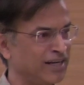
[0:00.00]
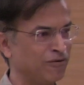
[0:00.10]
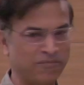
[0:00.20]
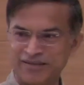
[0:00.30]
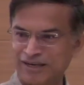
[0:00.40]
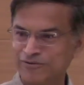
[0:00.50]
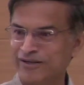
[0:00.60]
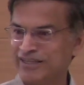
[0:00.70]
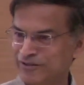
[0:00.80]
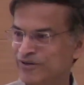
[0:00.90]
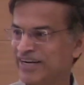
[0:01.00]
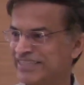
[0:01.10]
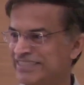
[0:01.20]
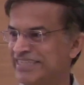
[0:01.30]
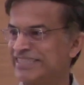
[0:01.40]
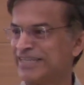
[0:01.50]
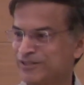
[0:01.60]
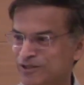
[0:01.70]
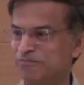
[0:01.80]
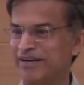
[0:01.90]
the equipment. Now the United States has
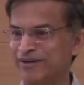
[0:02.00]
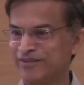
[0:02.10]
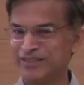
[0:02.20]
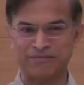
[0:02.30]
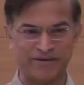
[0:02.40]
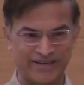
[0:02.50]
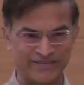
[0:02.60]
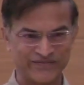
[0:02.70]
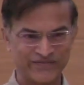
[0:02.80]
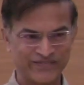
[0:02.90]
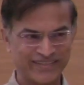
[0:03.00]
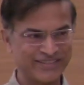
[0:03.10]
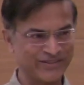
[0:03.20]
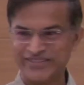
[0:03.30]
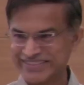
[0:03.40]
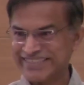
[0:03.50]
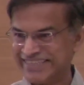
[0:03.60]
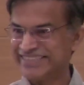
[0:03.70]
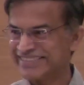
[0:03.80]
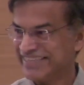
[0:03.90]
to depend on the Japan. So it's an
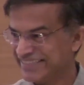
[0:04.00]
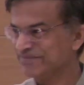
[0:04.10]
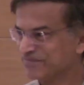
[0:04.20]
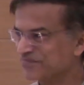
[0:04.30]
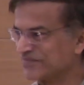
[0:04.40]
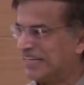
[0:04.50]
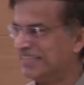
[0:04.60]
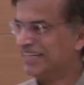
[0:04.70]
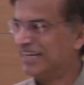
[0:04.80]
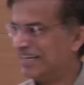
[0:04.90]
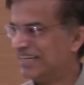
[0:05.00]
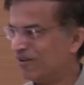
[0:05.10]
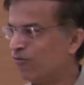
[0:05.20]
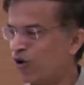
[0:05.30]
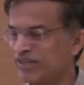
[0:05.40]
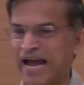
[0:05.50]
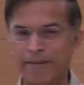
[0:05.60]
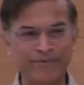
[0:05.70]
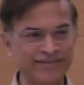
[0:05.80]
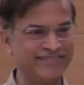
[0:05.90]
interesting what
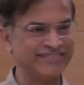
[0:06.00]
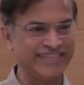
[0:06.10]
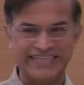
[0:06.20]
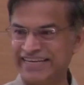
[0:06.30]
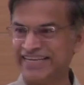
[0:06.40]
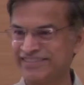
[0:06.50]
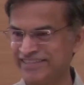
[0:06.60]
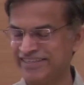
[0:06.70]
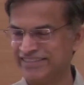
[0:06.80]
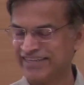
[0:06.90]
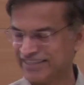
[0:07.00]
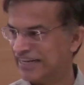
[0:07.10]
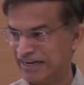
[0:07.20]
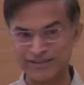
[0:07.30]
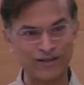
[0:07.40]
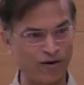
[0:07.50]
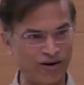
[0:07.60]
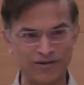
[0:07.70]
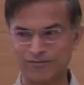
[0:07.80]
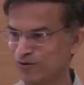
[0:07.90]
happened in the history can tell us a
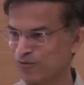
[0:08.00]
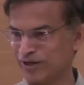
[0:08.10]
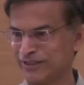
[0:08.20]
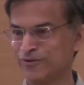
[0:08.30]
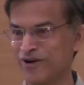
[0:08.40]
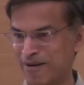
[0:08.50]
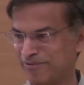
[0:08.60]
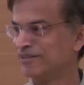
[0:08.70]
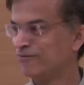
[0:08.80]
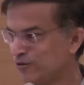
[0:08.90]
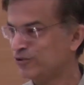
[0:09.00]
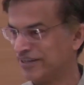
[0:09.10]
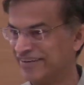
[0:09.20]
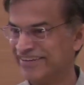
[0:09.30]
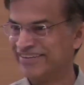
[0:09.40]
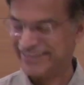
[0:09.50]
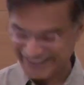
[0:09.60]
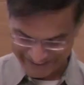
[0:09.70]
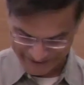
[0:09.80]
lot about what is going to happen in the future. Right,